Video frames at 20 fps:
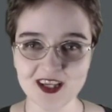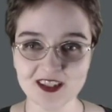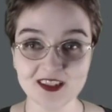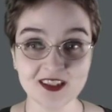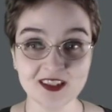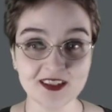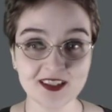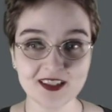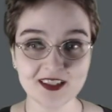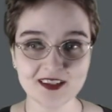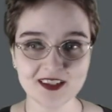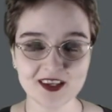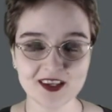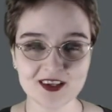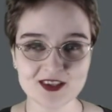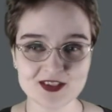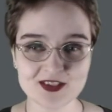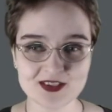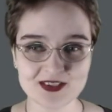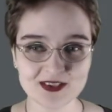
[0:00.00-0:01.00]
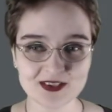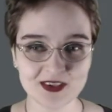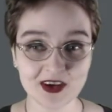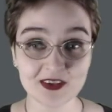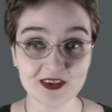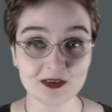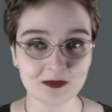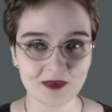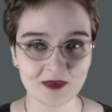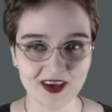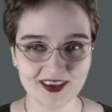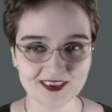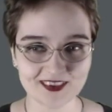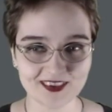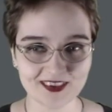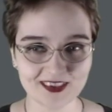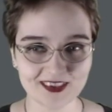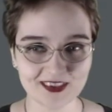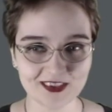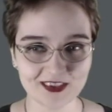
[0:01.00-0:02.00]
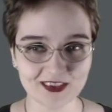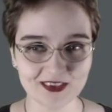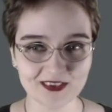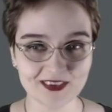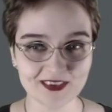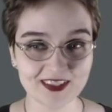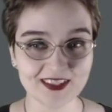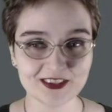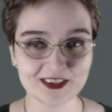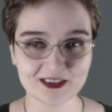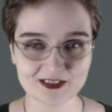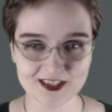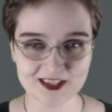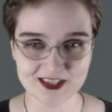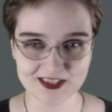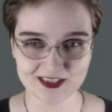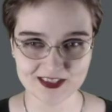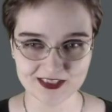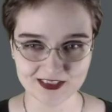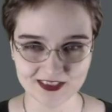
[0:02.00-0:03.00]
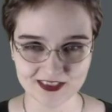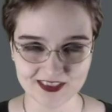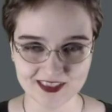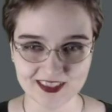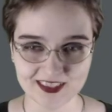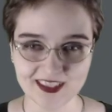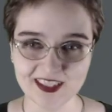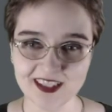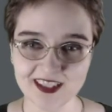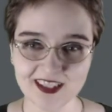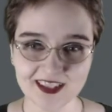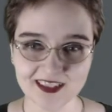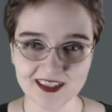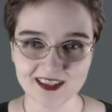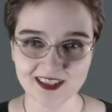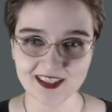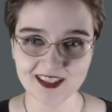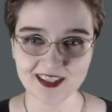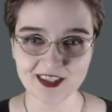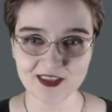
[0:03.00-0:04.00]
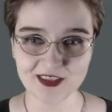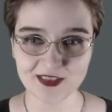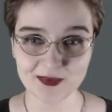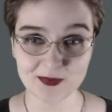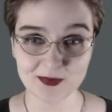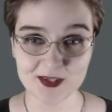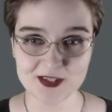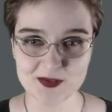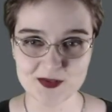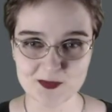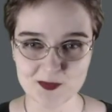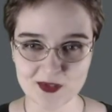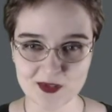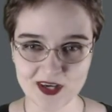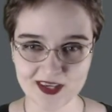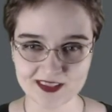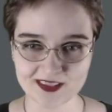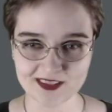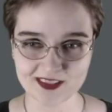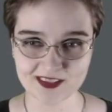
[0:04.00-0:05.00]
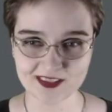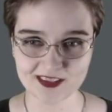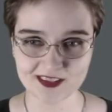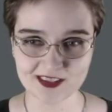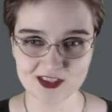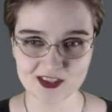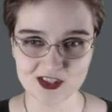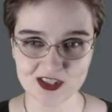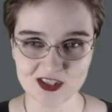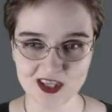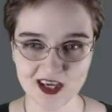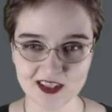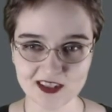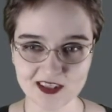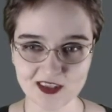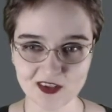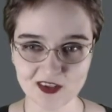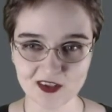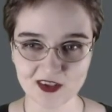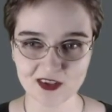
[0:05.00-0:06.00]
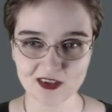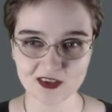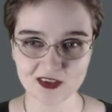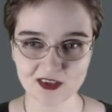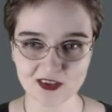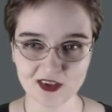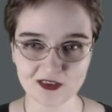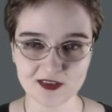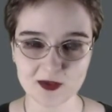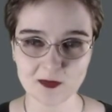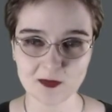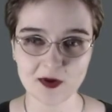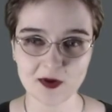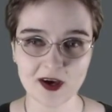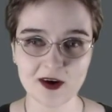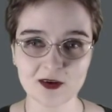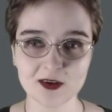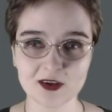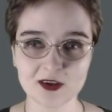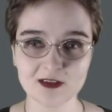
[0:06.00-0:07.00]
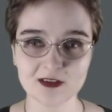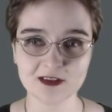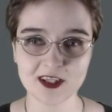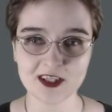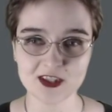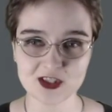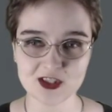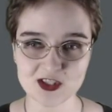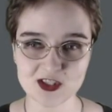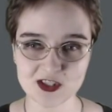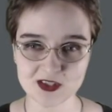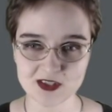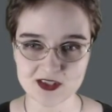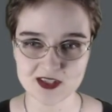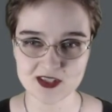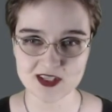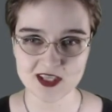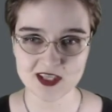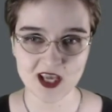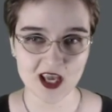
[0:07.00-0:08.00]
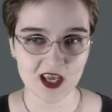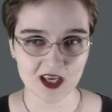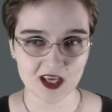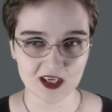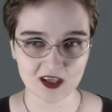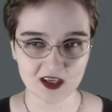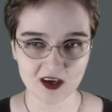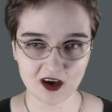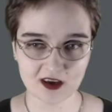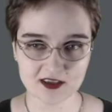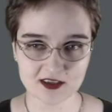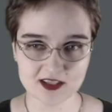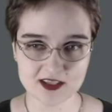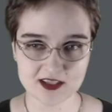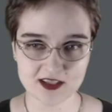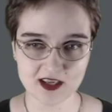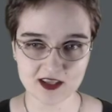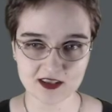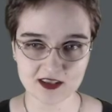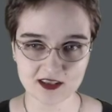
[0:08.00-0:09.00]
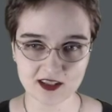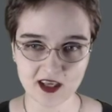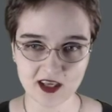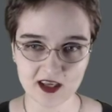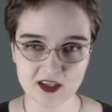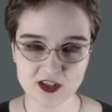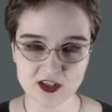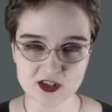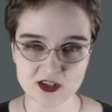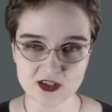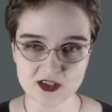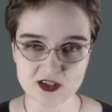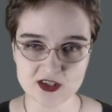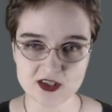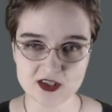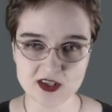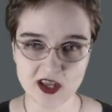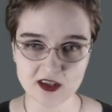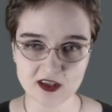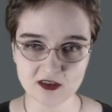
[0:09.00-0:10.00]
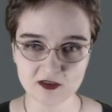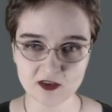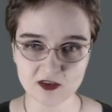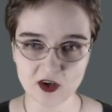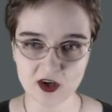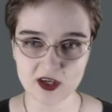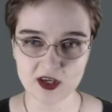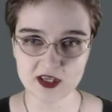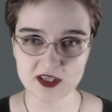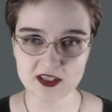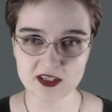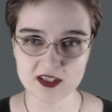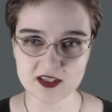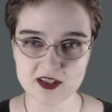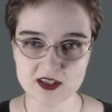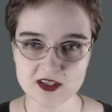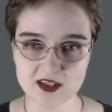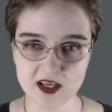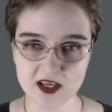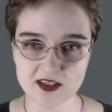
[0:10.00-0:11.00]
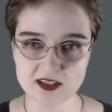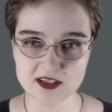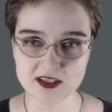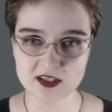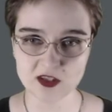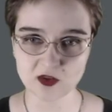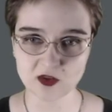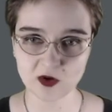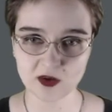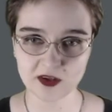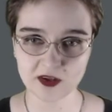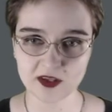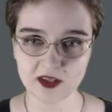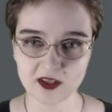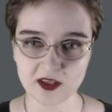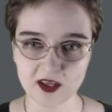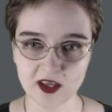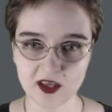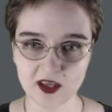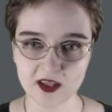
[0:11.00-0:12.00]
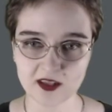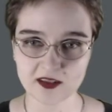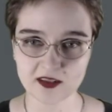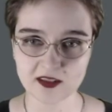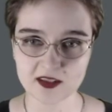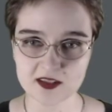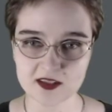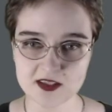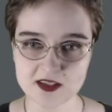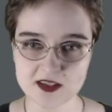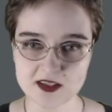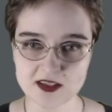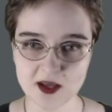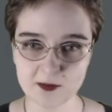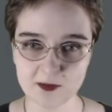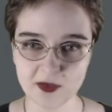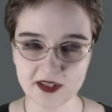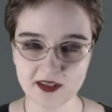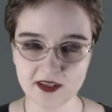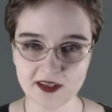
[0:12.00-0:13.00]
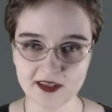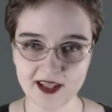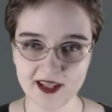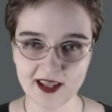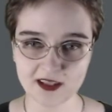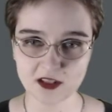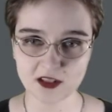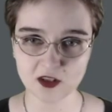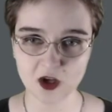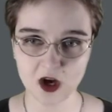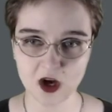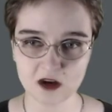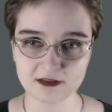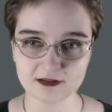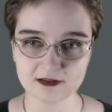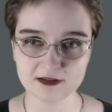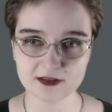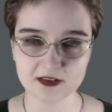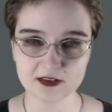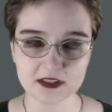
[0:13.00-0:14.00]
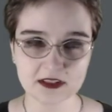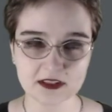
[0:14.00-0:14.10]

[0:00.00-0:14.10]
The details do not matter, only the result. Lilith was pregnant, and she had learned of the power of angels. God sent the angels Senvoy, Sansanoi, and Sameneloth.